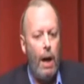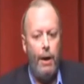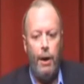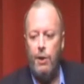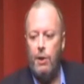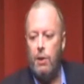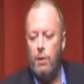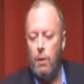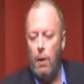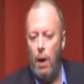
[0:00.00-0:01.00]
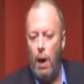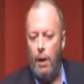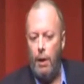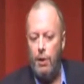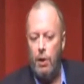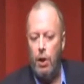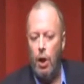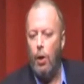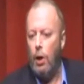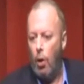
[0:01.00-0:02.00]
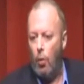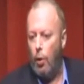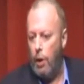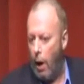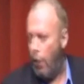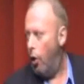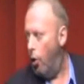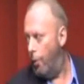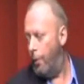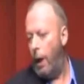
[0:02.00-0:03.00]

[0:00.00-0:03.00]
and it's going on without you.